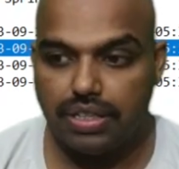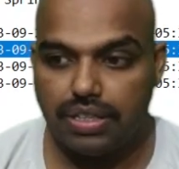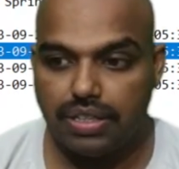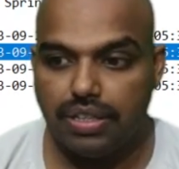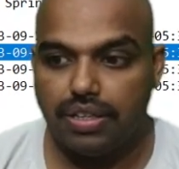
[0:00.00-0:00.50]

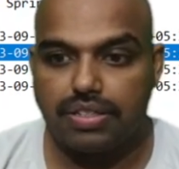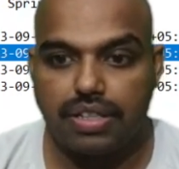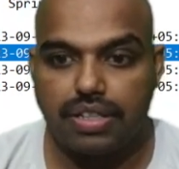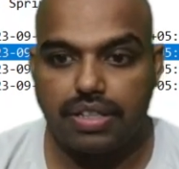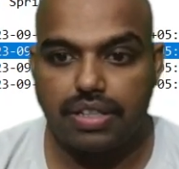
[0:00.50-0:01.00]

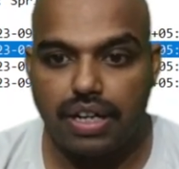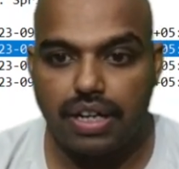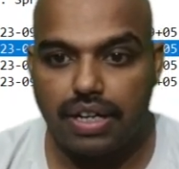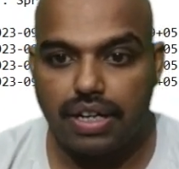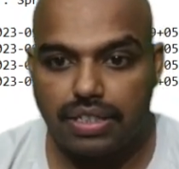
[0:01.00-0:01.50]
starting school
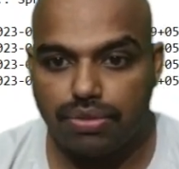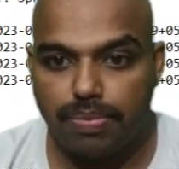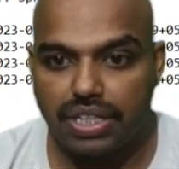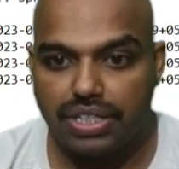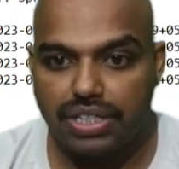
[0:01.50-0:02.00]

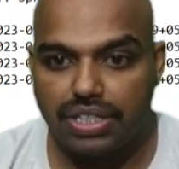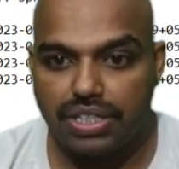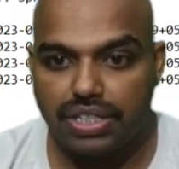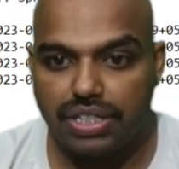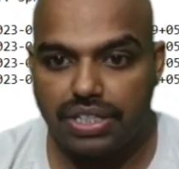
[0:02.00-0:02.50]
application.
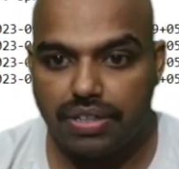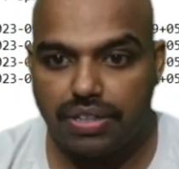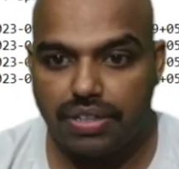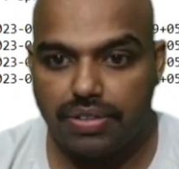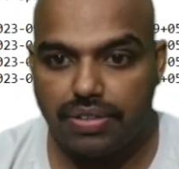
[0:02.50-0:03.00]
This is
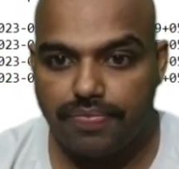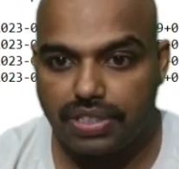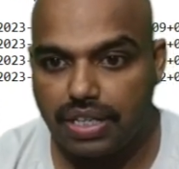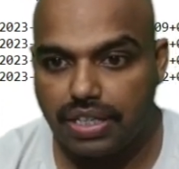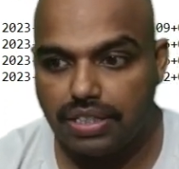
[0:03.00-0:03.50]

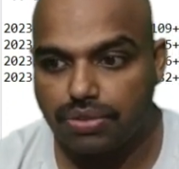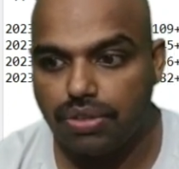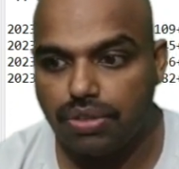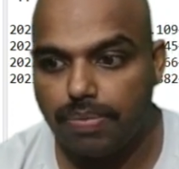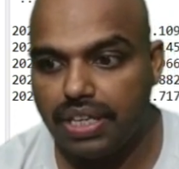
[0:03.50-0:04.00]
starting school
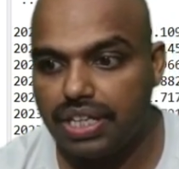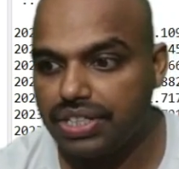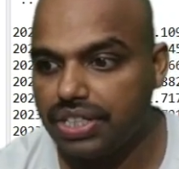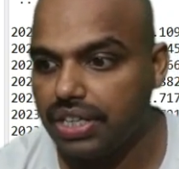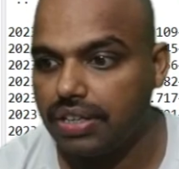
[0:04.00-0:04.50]

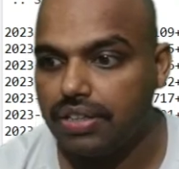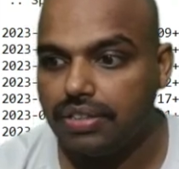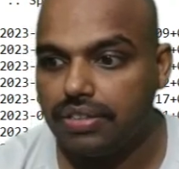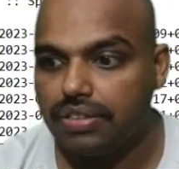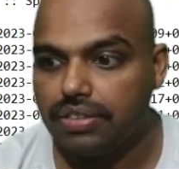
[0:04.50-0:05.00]
application.
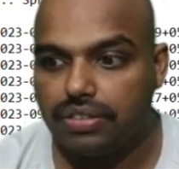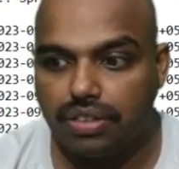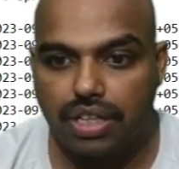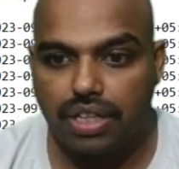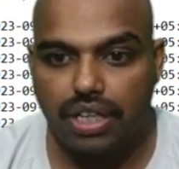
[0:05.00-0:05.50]
Okay,